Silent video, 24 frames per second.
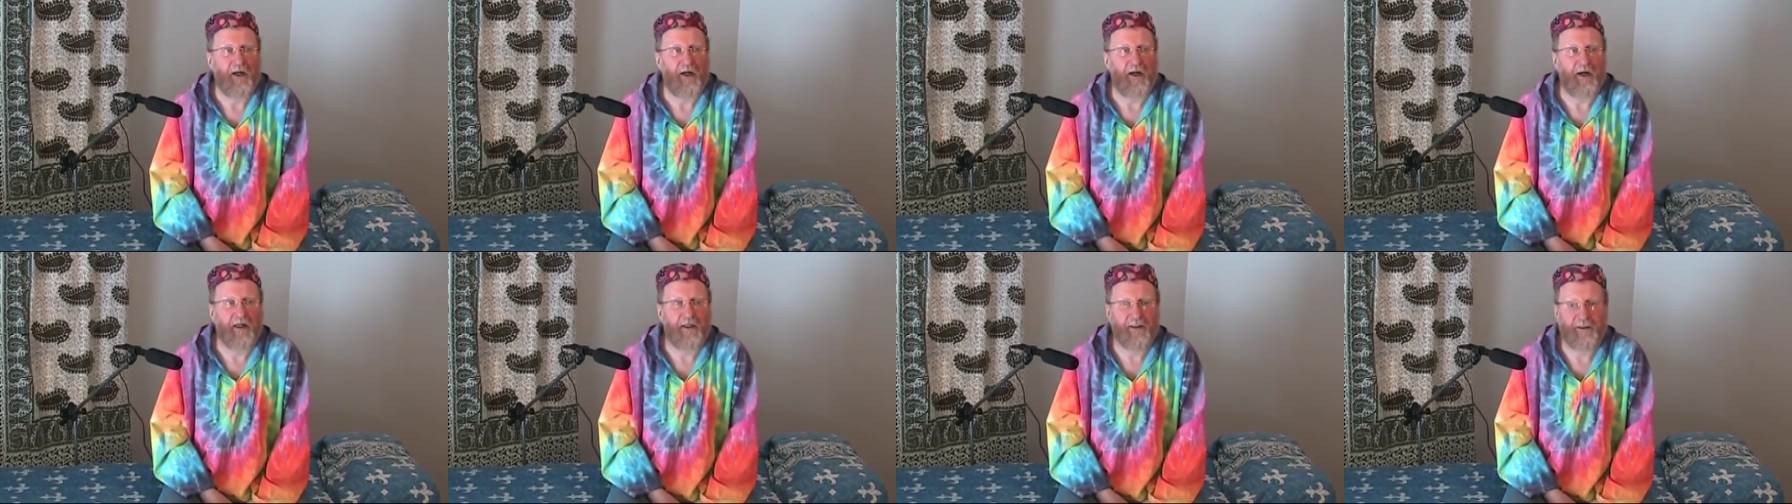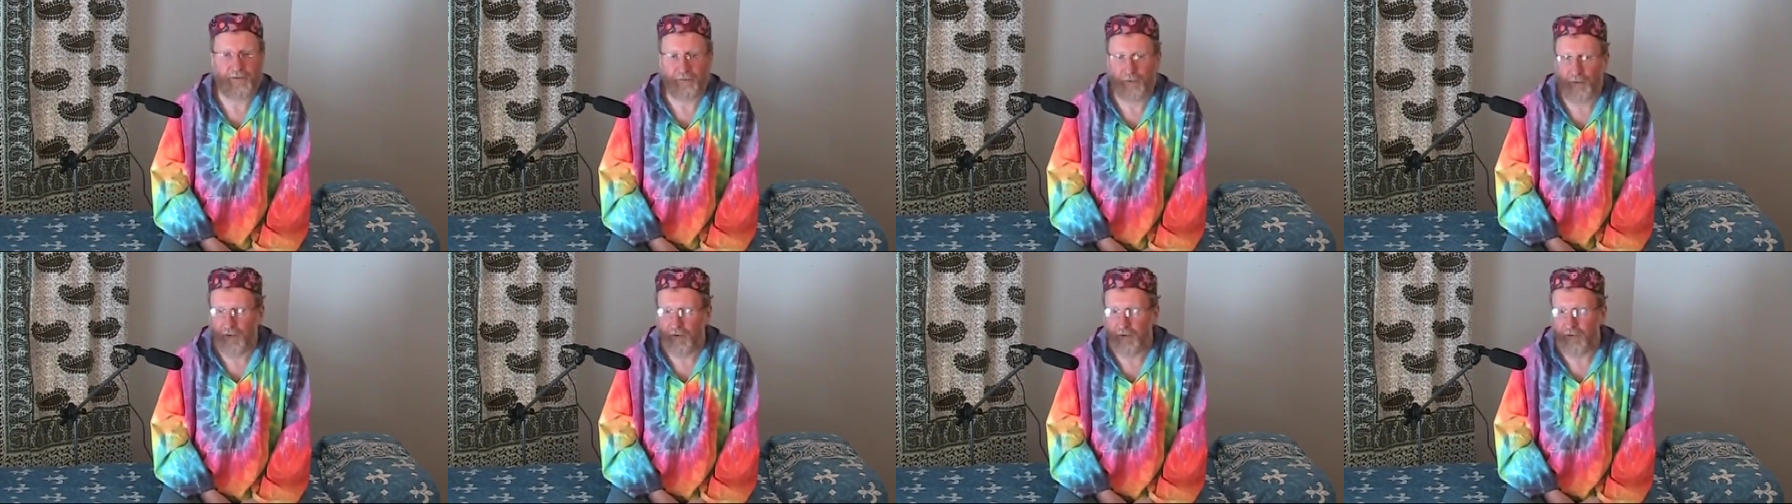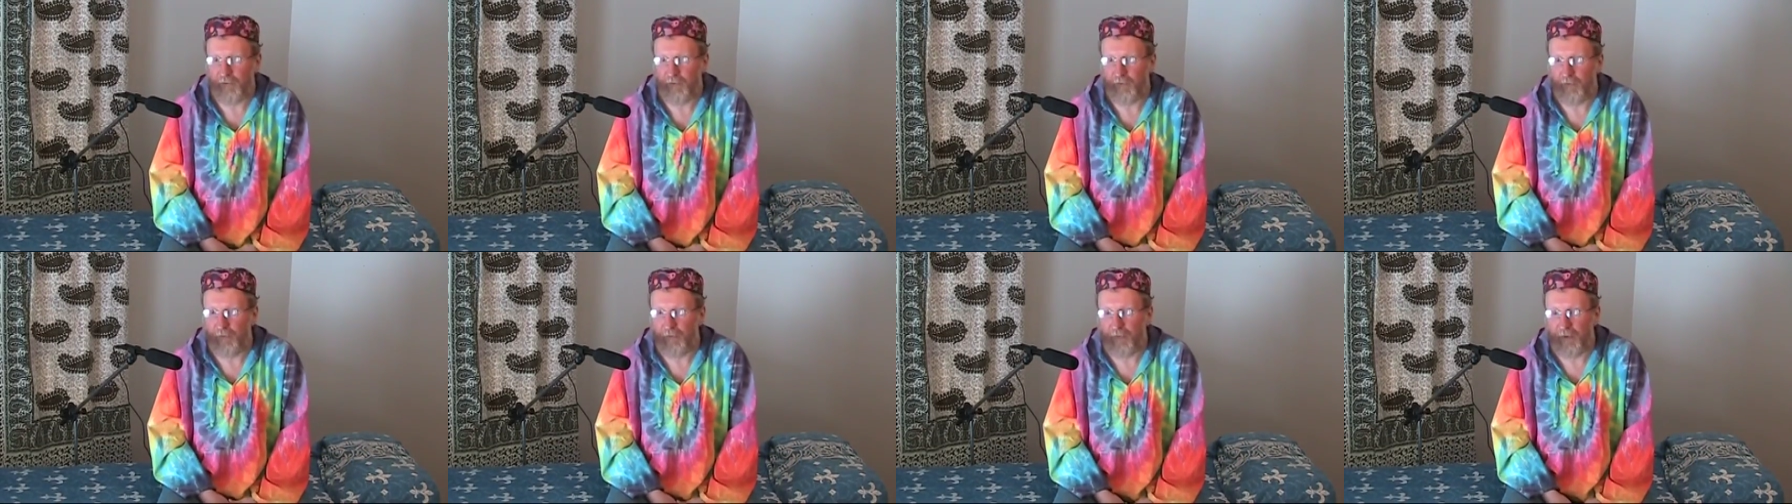I spoke to
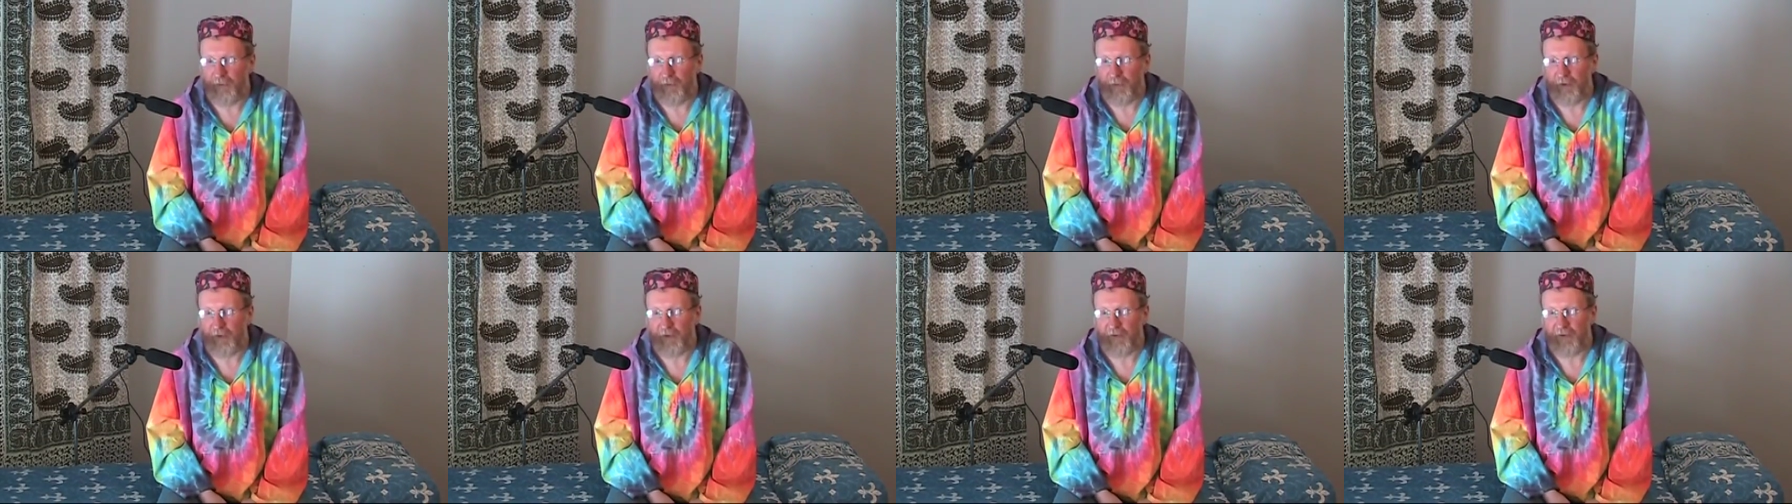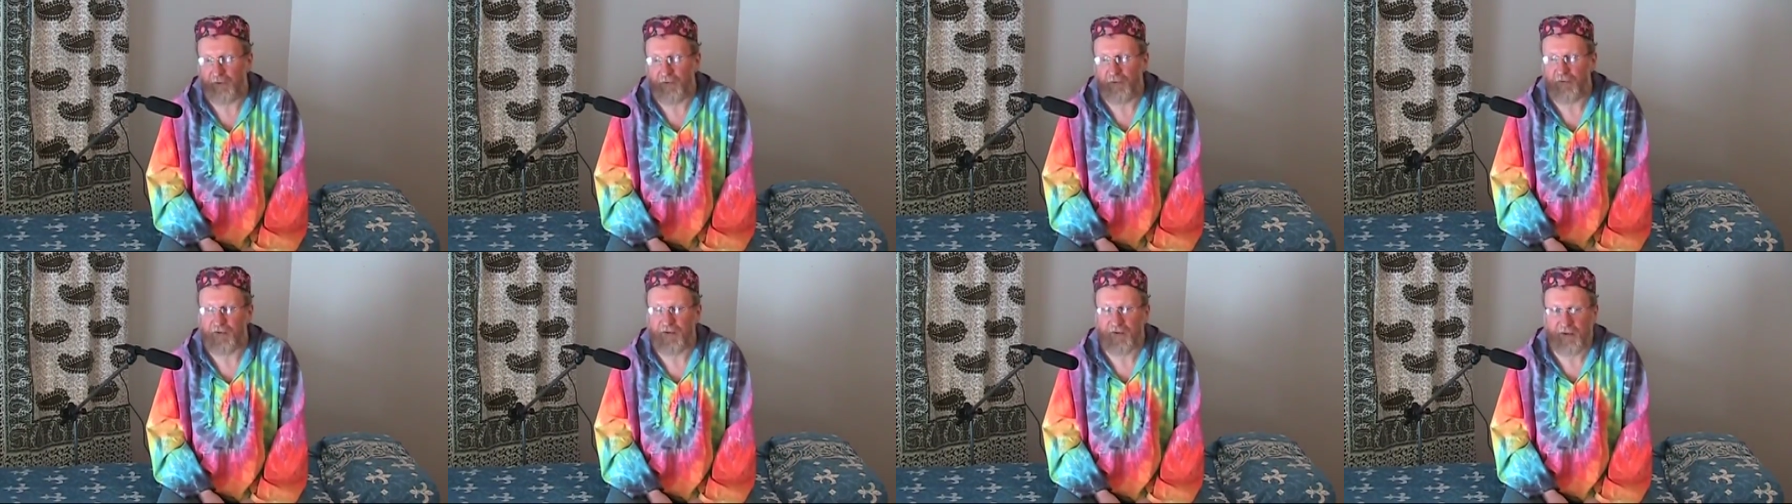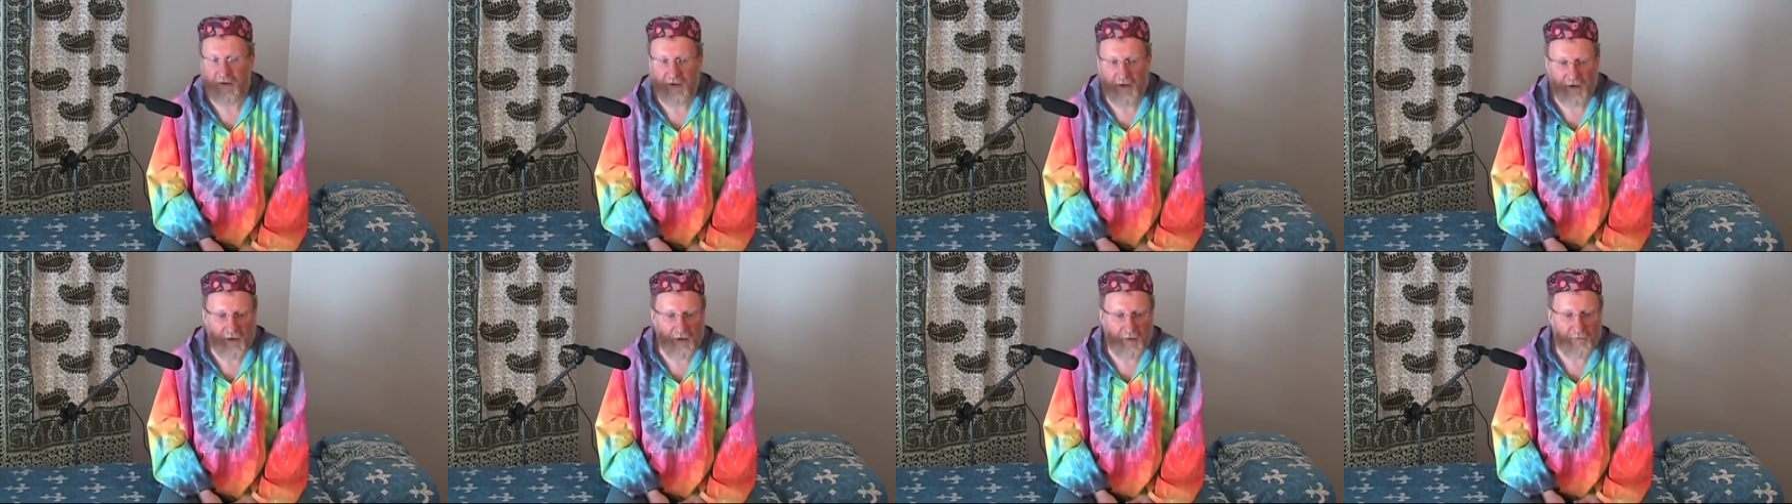a few people through
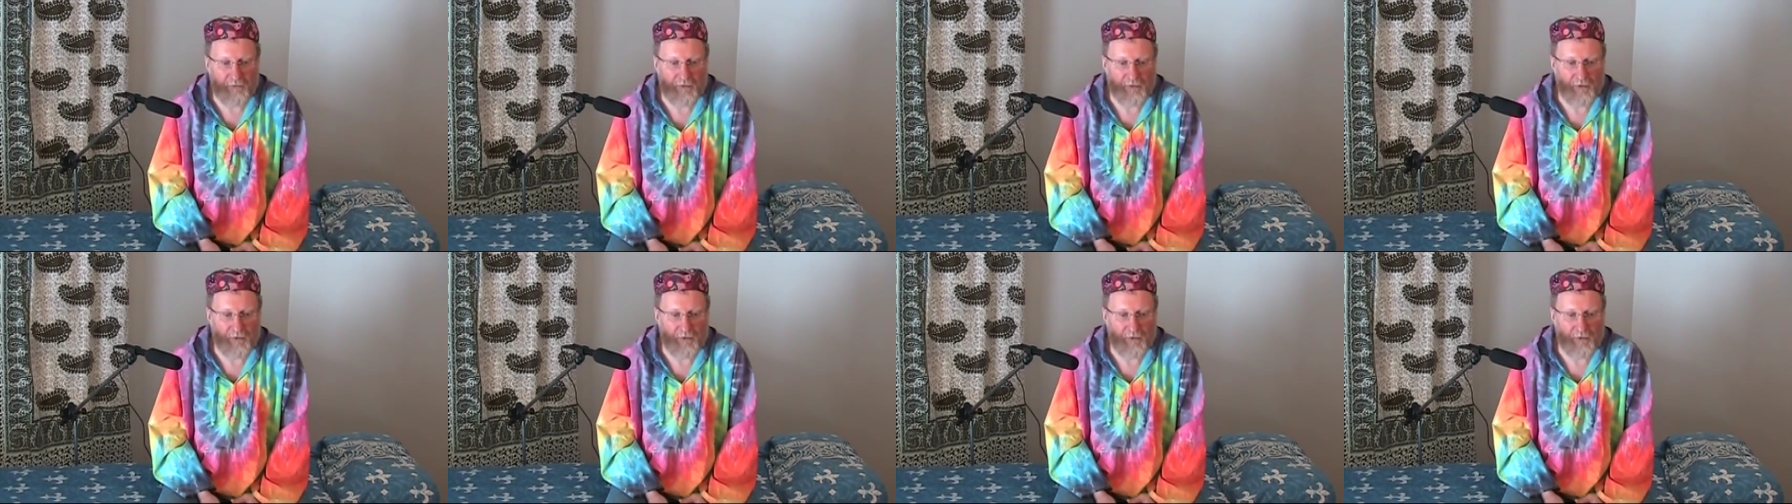Skype,